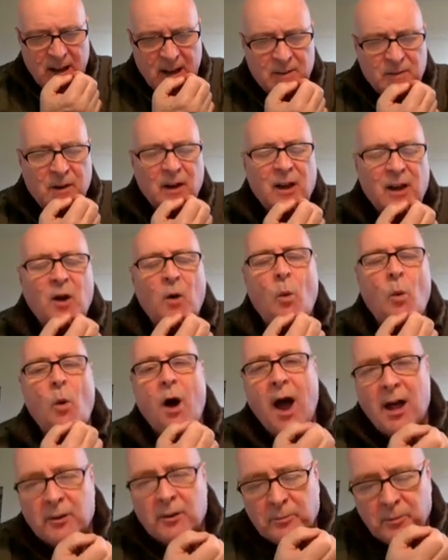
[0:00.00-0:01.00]
it felt like a
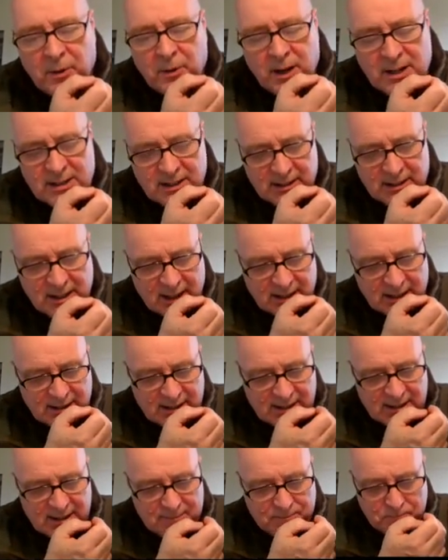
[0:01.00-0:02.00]
wild place at that
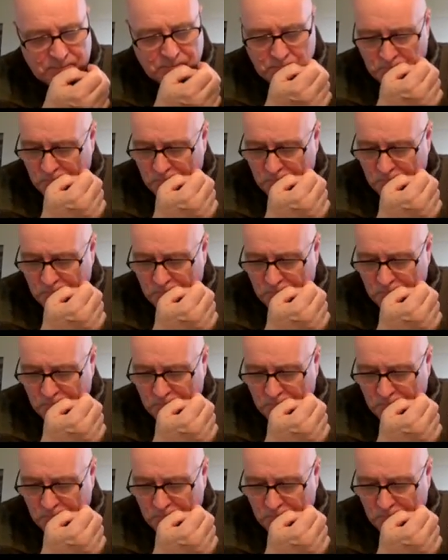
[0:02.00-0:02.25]
time.